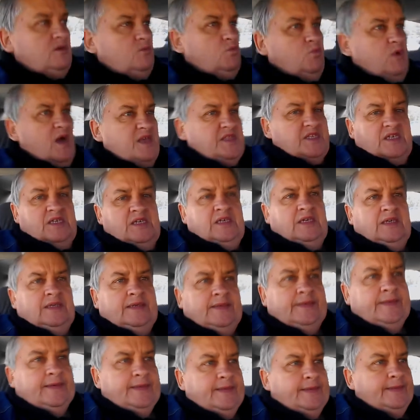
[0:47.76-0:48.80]
weather
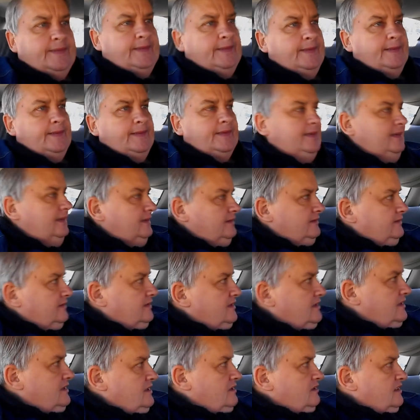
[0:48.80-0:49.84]

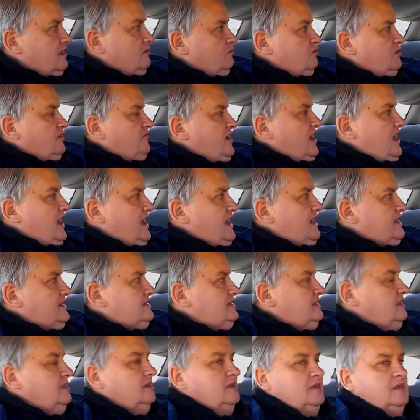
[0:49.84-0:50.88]
that we've had.